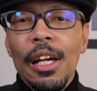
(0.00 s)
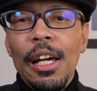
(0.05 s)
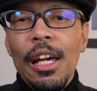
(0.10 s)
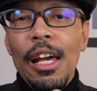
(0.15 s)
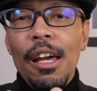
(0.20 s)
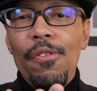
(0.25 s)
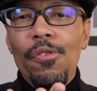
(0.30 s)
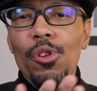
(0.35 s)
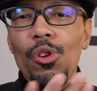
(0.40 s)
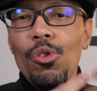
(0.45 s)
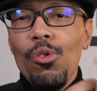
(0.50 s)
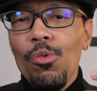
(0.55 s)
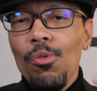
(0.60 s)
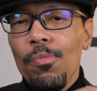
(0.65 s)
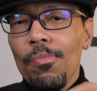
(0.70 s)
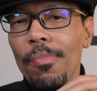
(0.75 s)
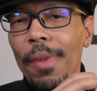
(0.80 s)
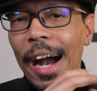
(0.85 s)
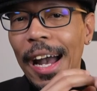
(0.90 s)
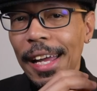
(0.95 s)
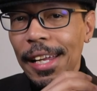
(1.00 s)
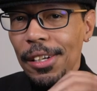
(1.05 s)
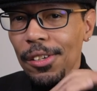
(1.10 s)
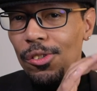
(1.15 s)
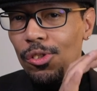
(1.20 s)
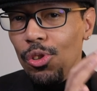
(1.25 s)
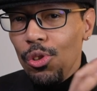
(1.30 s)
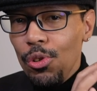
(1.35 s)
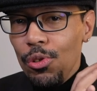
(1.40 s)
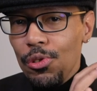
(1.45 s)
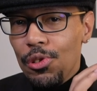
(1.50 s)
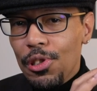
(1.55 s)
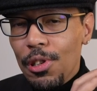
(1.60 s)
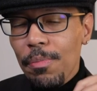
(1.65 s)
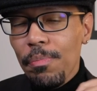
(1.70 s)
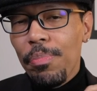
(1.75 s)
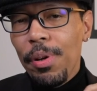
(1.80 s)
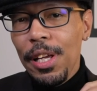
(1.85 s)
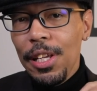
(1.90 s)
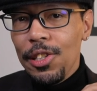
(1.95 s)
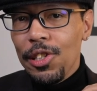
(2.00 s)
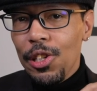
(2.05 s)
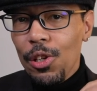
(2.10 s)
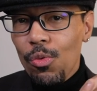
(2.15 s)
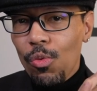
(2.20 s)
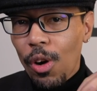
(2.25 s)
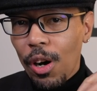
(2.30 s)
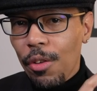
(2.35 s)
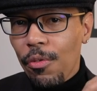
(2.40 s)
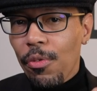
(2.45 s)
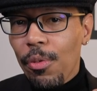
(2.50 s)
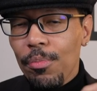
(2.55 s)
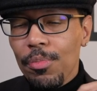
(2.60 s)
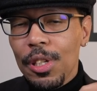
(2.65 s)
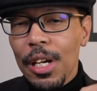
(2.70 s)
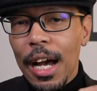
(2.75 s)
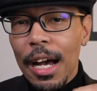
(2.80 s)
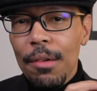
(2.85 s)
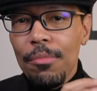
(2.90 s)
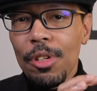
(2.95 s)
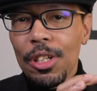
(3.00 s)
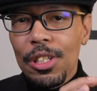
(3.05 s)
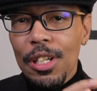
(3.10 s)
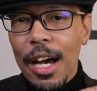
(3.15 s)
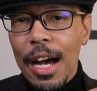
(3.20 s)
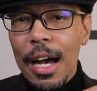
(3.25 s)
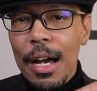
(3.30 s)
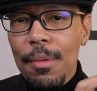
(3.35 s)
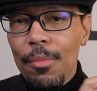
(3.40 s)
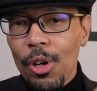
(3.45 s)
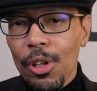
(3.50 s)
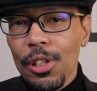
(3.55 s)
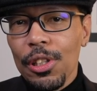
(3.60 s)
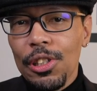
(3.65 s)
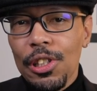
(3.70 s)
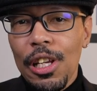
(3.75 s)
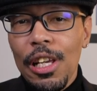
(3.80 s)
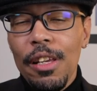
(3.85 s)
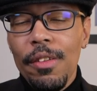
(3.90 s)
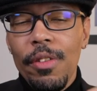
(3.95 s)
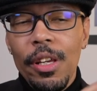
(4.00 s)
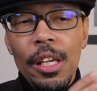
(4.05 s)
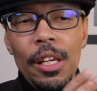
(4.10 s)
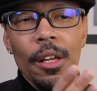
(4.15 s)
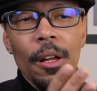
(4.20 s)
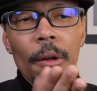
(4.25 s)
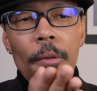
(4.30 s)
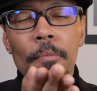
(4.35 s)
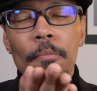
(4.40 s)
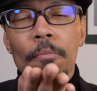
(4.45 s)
if you might do some PC work from time to time on the TV,